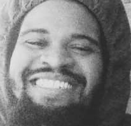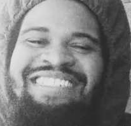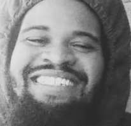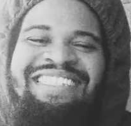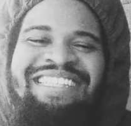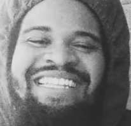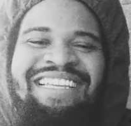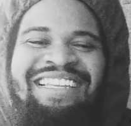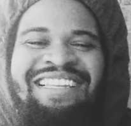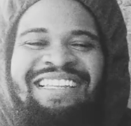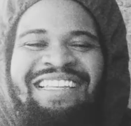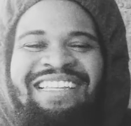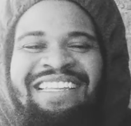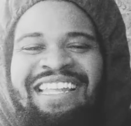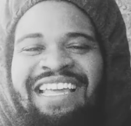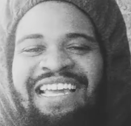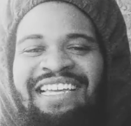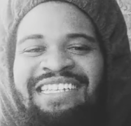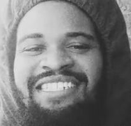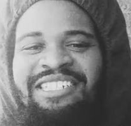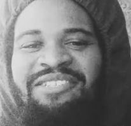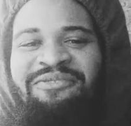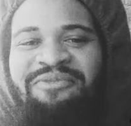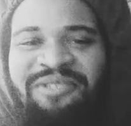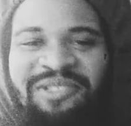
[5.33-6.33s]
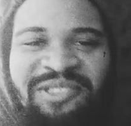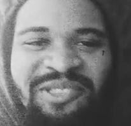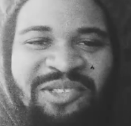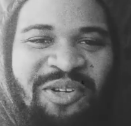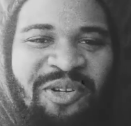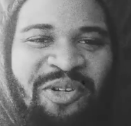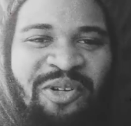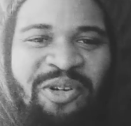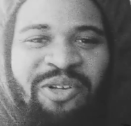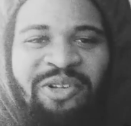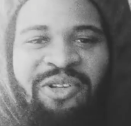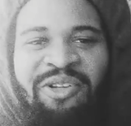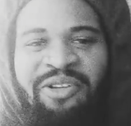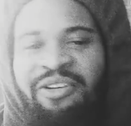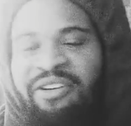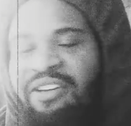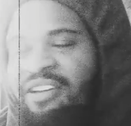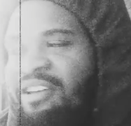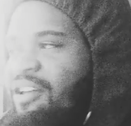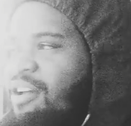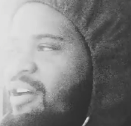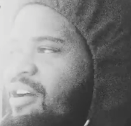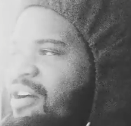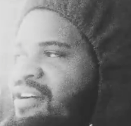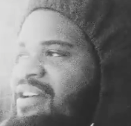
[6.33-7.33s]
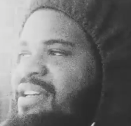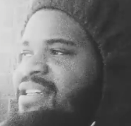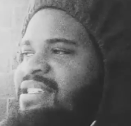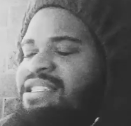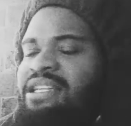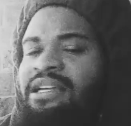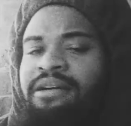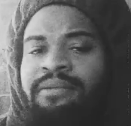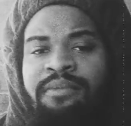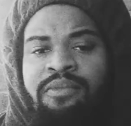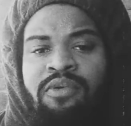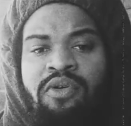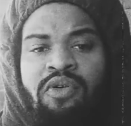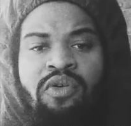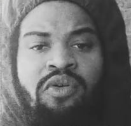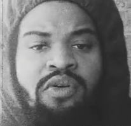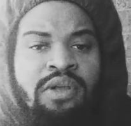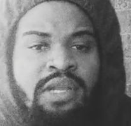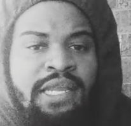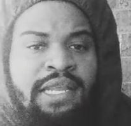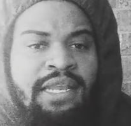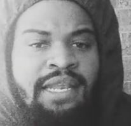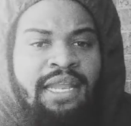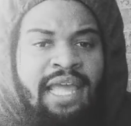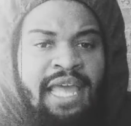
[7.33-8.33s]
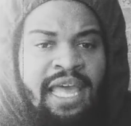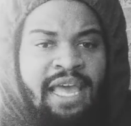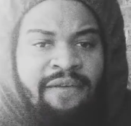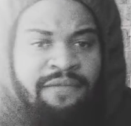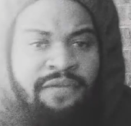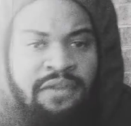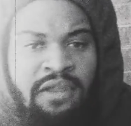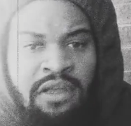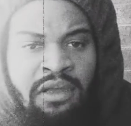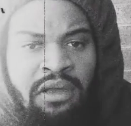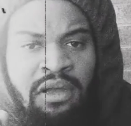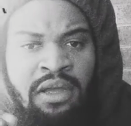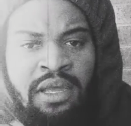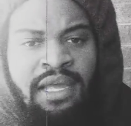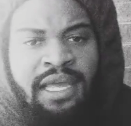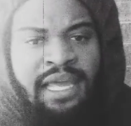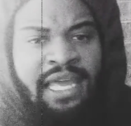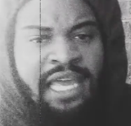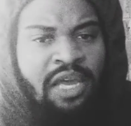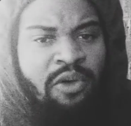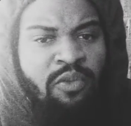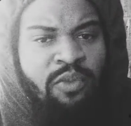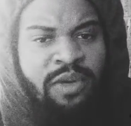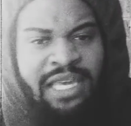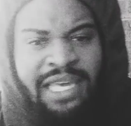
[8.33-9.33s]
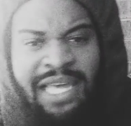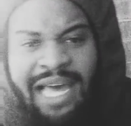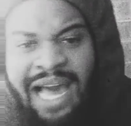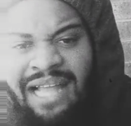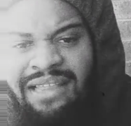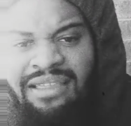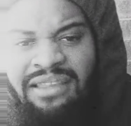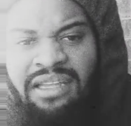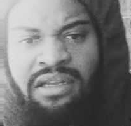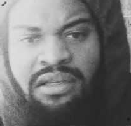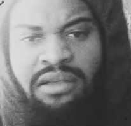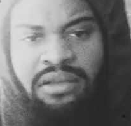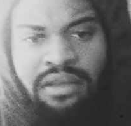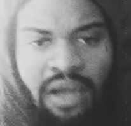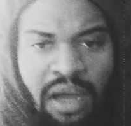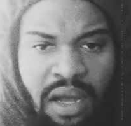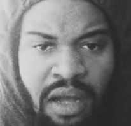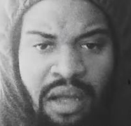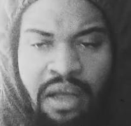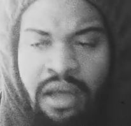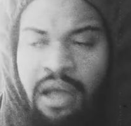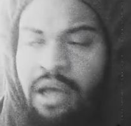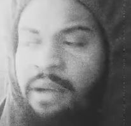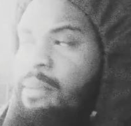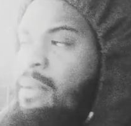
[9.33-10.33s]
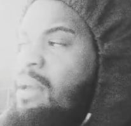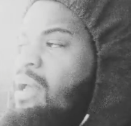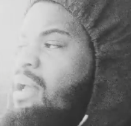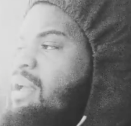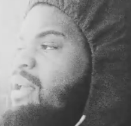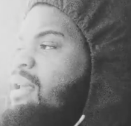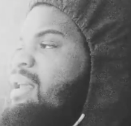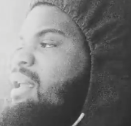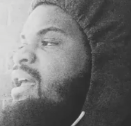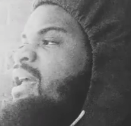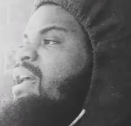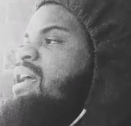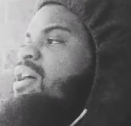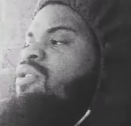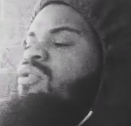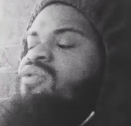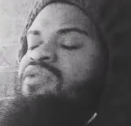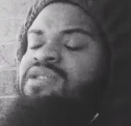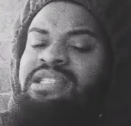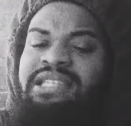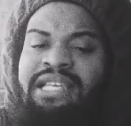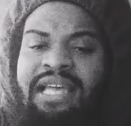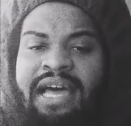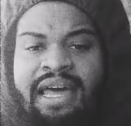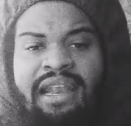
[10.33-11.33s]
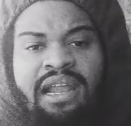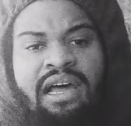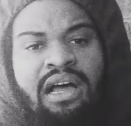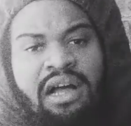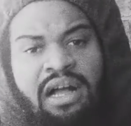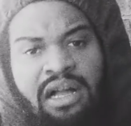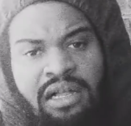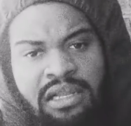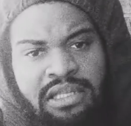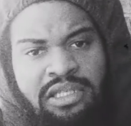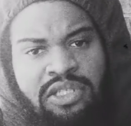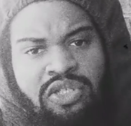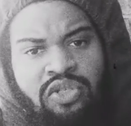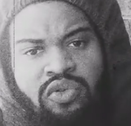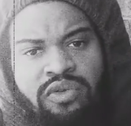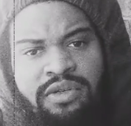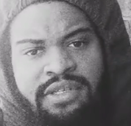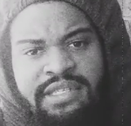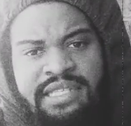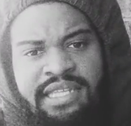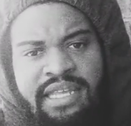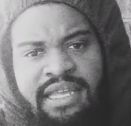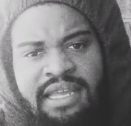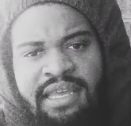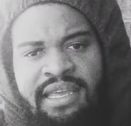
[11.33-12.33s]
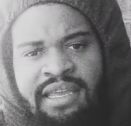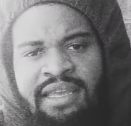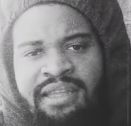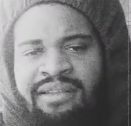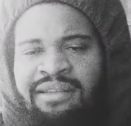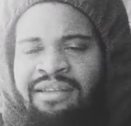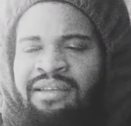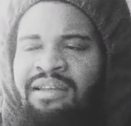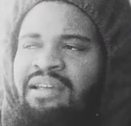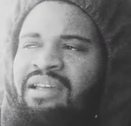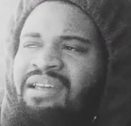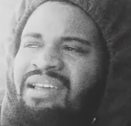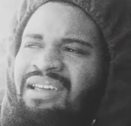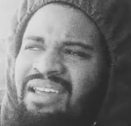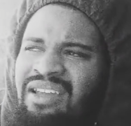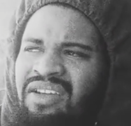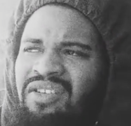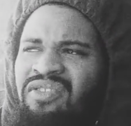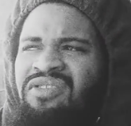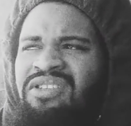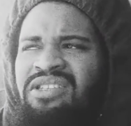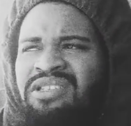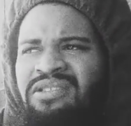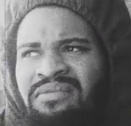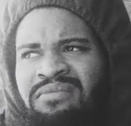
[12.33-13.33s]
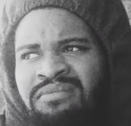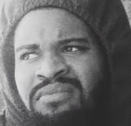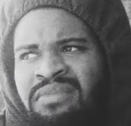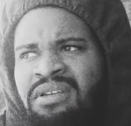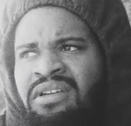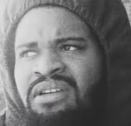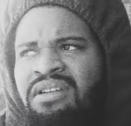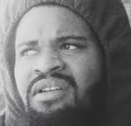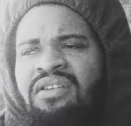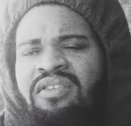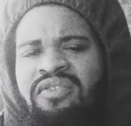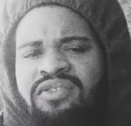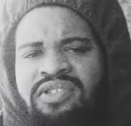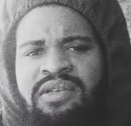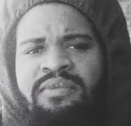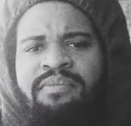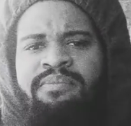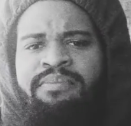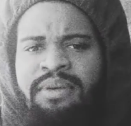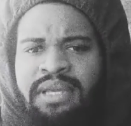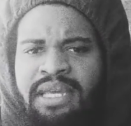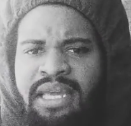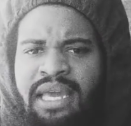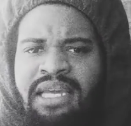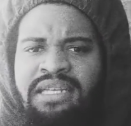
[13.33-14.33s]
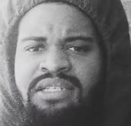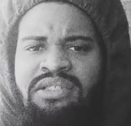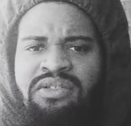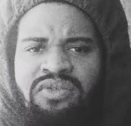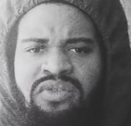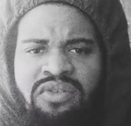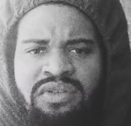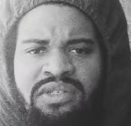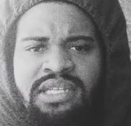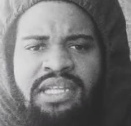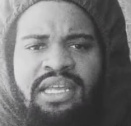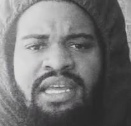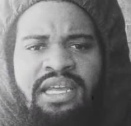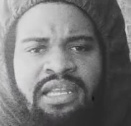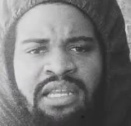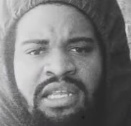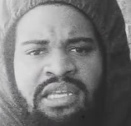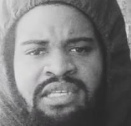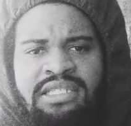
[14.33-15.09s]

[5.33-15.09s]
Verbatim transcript: Steeler Nation, what's going on, y'all? It's the morning after, and we got the dub. Yeah, it was kind of ugly towards the end, and it was some it was some BS towards the end.